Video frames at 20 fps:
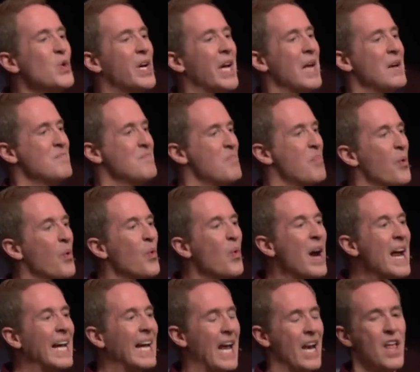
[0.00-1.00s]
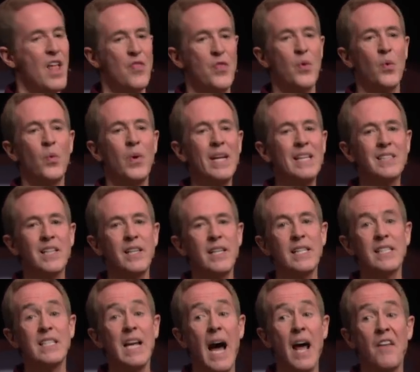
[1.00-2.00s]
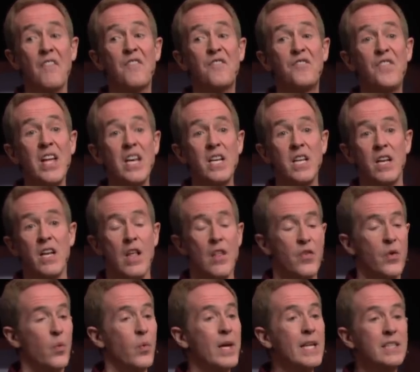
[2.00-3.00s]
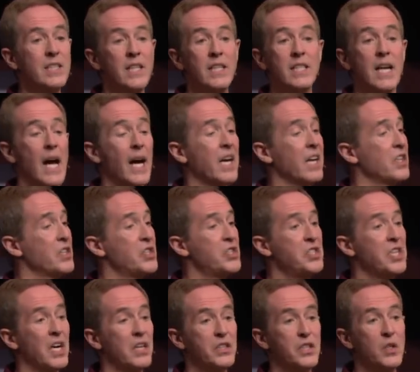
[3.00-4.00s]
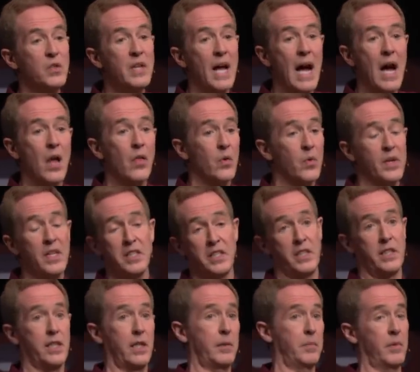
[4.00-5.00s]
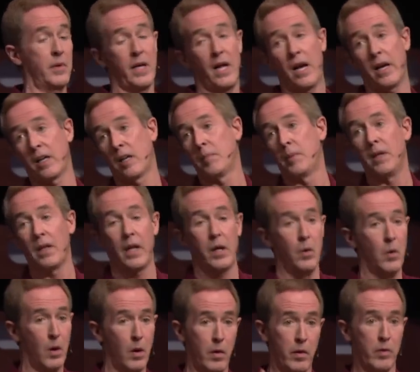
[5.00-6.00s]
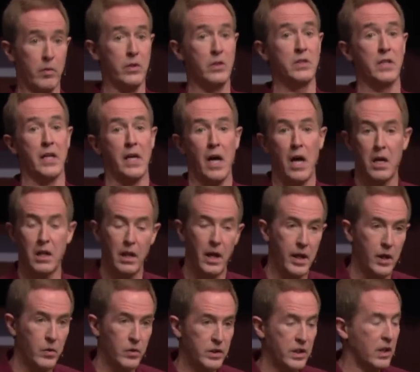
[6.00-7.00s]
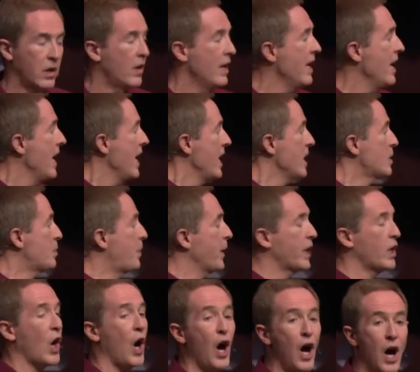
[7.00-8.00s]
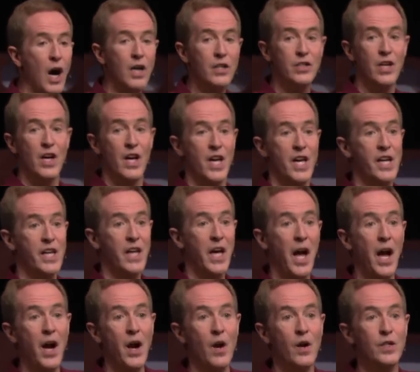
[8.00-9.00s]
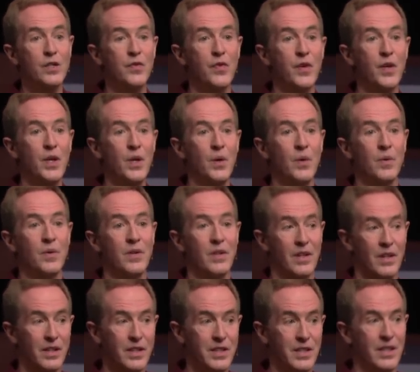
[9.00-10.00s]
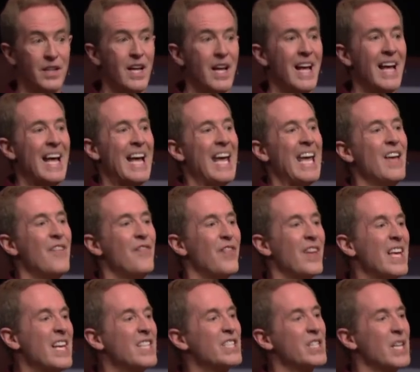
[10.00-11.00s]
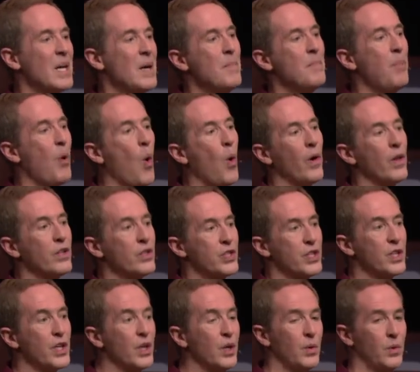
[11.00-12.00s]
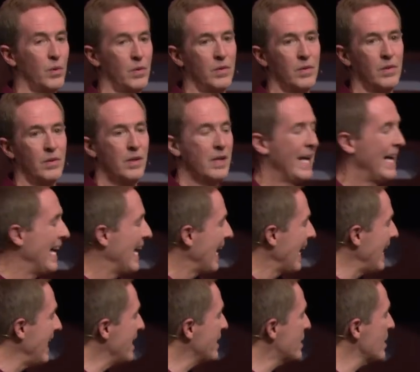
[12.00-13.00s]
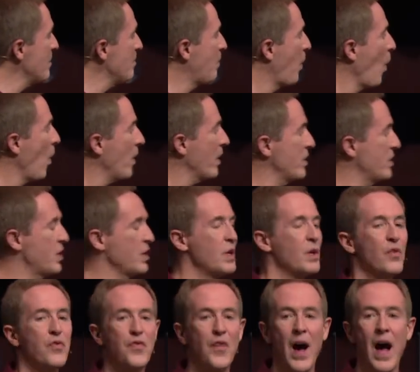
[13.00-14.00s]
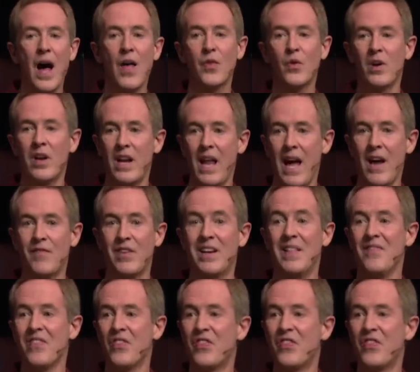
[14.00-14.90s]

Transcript: you can bring it, the reason he's not offended, the reason he's not going to shut you down, the reason he's not going to be like, whoa, we don't use that kind of language, is because he cares for you. Listen, if it's important to you, it is important to your Father in heaven.